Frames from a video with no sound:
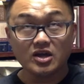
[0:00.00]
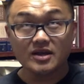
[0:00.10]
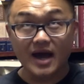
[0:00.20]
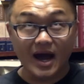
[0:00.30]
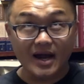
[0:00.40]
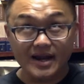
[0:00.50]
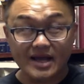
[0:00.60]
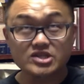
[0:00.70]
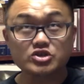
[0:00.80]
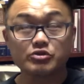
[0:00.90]
God
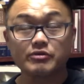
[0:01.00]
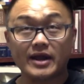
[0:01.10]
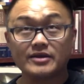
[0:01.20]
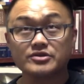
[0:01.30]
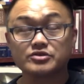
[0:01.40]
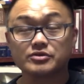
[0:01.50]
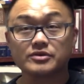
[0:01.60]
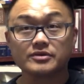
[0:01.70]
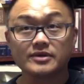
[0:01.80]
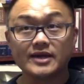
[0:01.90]
as creator
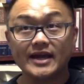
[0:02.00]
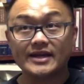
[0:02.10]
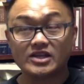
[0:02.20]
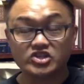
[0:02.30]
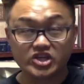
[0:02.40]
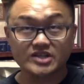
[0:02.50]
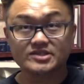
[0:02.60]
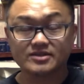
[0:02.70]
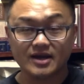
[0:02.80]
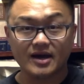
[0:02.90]
and a
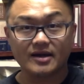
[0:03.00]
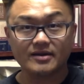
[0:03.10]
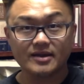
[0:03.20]
just God,